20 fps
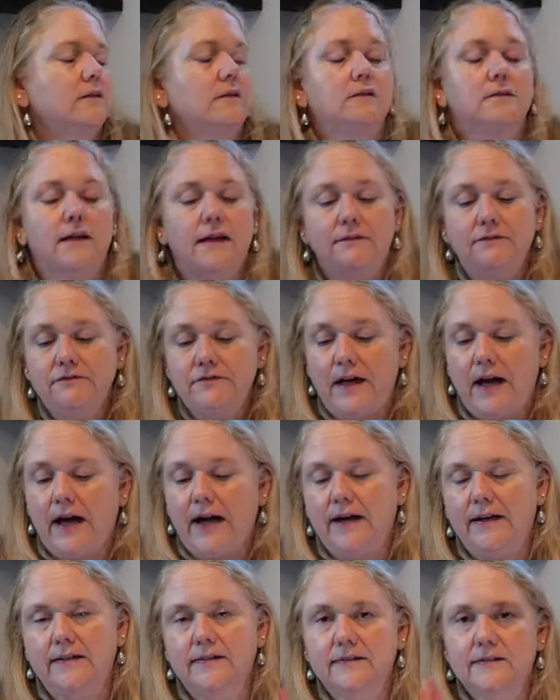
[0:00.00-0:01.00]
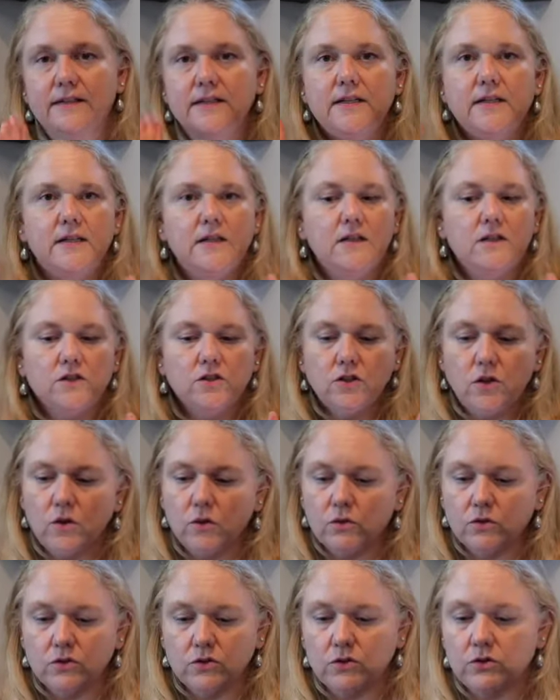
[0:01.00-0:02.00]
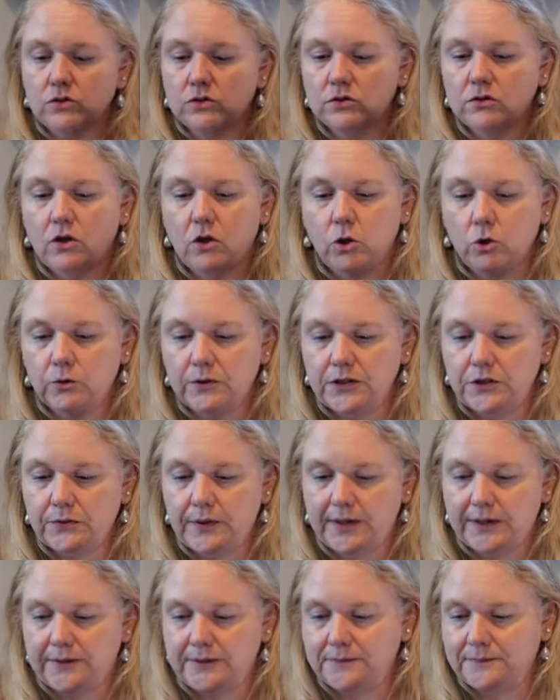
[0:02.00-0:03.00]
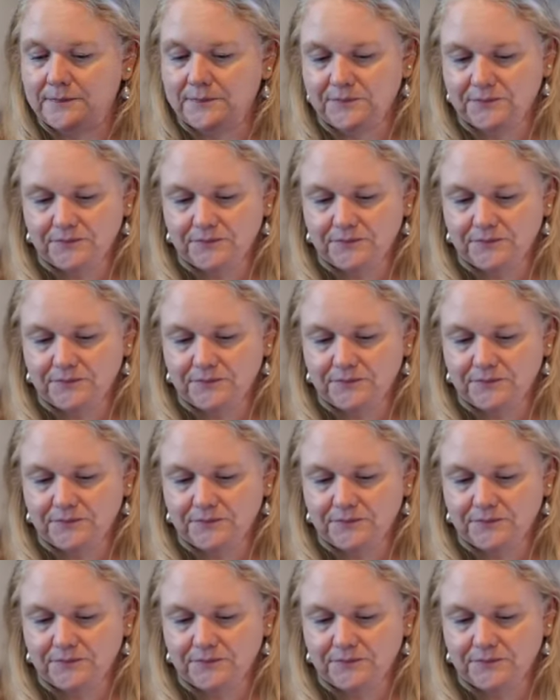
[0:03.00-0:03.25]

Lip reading: Love that. Total Holy Grail.